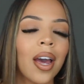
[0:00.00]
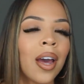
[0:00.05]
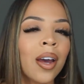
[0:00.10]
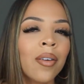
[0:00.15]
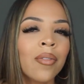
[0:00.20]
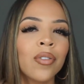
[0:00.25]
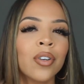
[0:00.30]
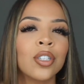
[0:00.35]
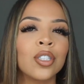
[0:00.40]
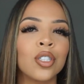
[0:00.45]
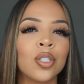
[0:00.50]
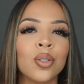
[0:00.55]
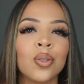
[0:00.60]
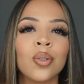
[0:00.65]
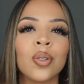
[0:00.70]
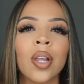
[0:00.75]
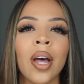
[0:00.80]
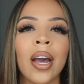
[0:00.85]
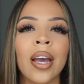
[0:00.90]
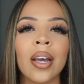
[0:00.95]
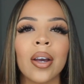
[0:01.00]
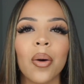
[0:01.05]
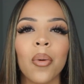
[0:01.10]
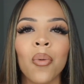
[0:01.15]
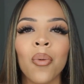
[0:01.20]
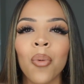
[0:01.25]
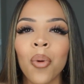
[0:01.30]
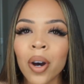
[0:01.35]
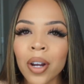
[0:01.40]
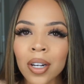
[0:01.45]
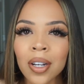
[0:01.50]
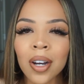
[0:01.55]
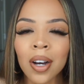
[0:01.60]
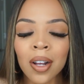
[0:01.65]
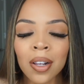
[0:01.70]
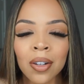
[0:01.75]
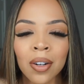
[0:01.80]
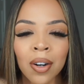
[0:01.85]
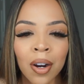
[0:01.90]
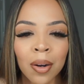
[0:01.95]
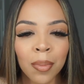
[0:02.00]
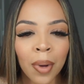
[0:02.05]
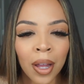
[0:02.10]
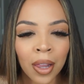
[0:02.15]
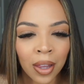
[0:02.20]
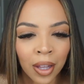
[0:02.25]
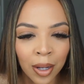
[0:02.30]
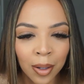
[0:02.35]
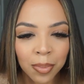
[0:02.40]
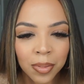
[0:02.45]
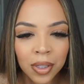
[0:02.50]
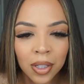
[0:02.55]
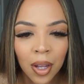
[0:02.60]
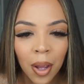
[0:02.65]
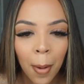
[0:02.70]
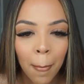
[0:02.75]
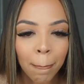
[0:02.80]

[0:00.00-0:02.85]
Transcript: ever do like one color on my lips.